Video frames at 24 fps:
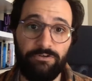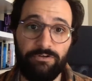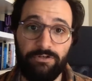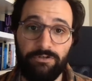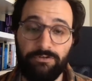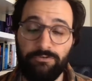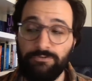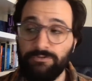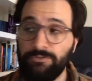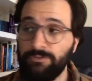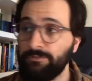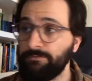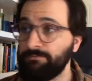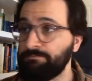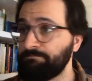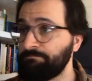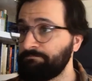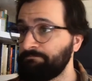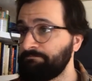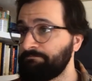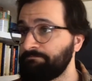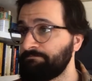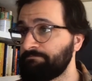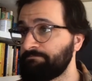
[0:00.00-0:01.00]
knows.
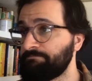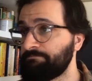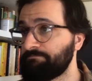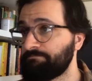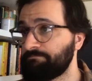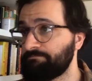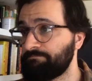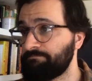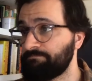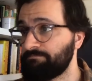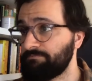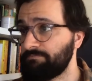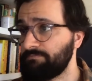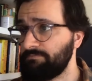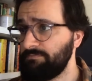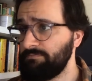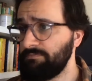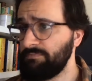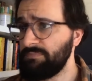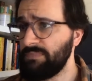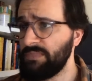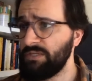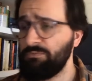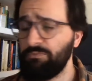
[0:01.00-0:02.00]

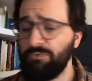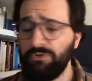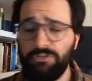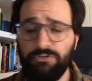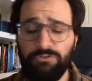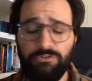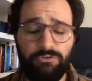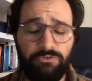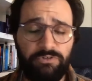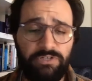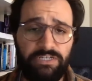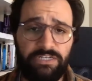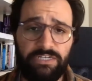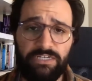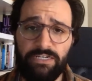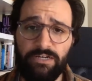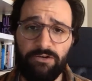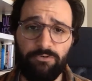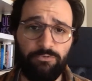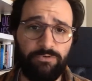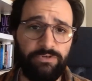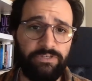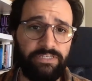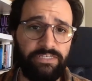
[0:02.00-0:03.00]
But you don't need to get
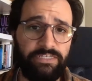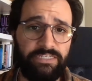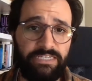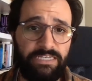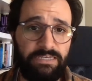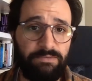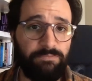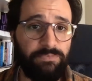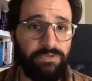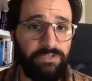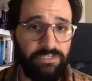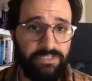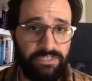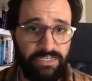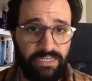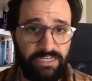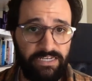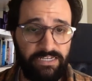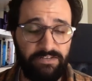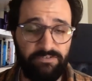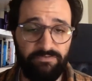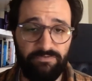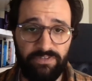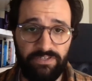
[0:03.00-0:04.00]
really deep into
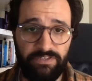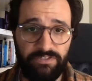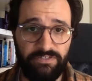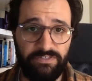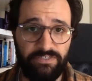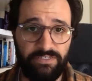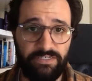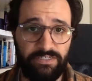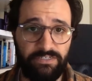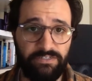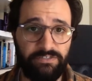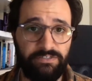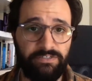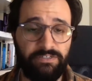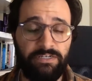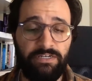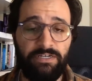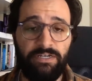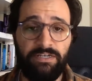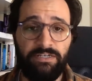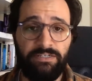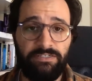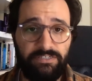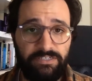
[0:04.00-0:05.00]
any of these things.
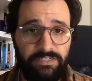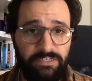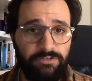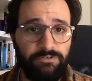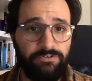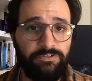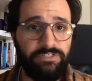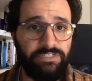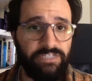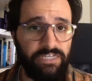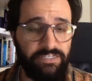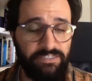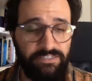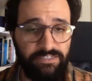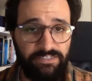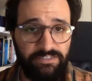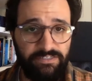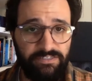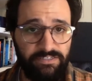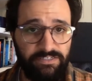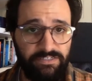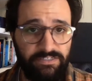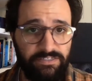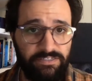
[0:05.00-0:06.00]
Single
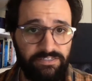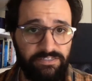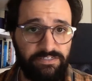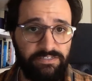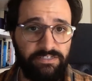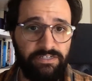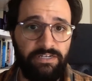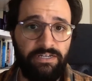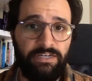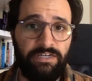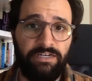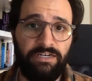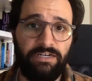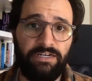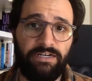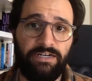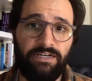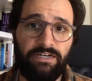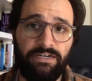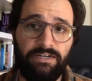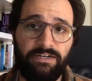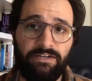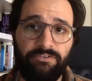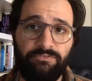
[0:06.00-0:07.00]
sentences
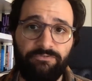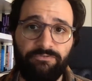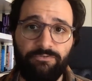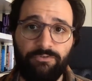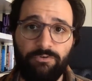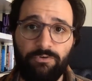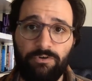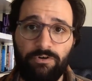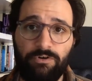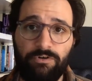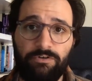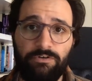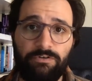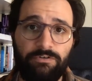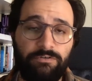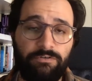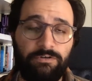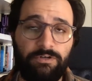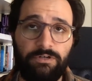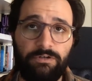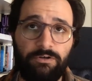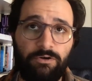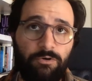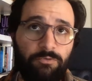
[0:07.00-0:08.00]
for
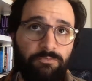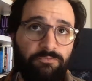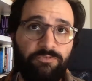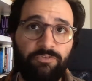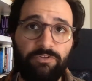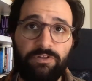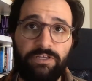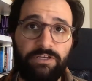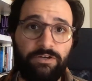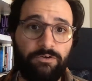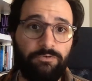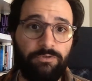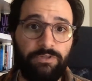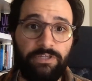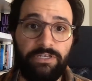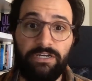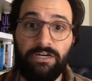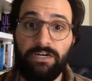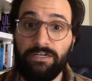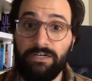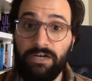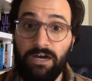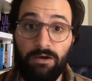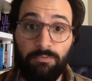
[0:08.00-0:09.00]
hopefully only
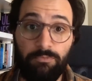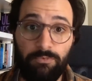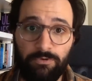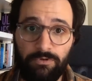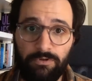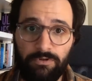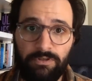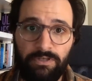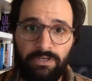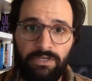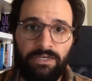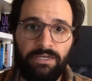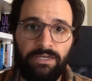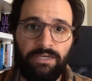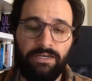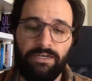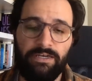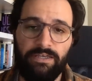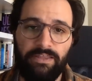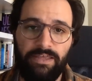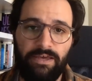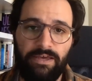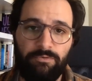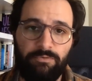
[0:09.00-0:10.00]
a couple.
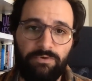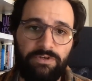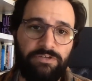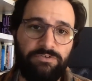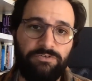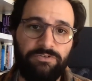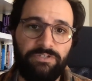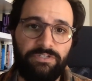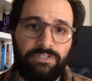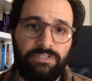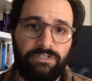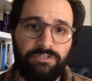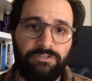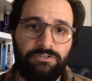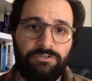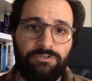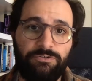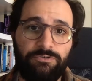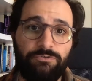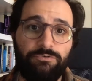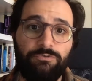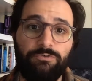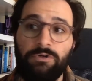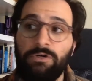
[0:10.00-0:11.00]
That way you stick
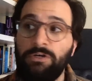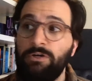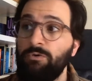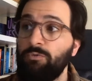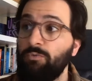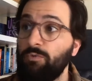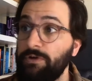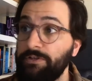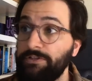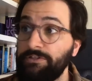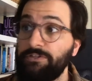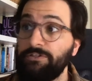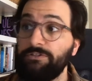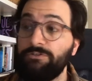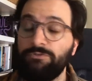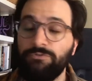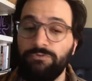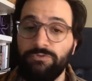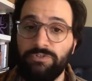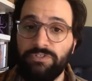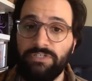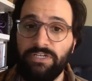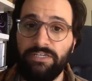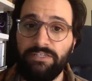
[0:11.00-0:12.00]
to 1 to 2
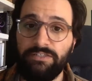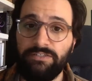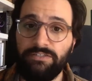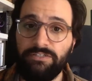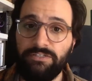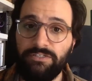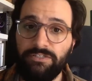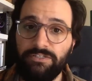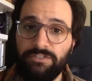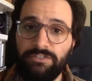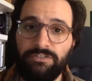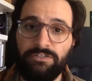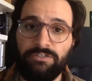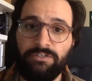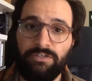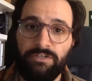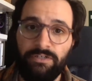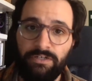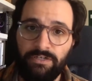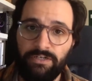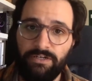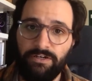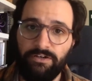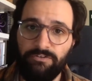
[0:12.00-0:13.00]
sentences
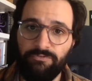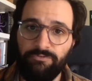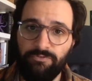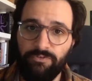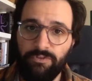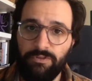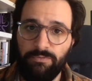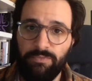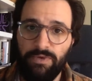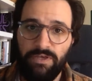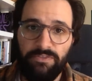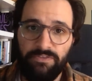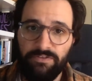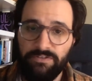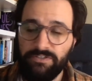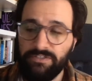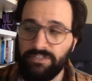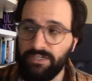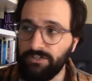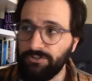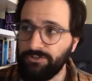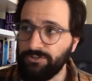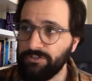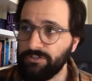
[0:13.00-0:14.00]
for the method
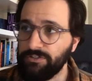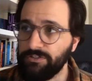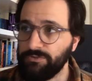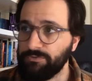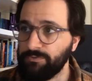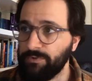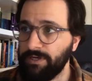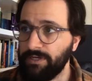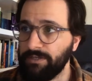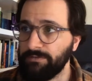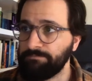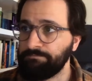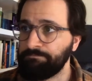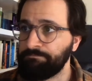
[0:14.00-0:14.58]
section as well.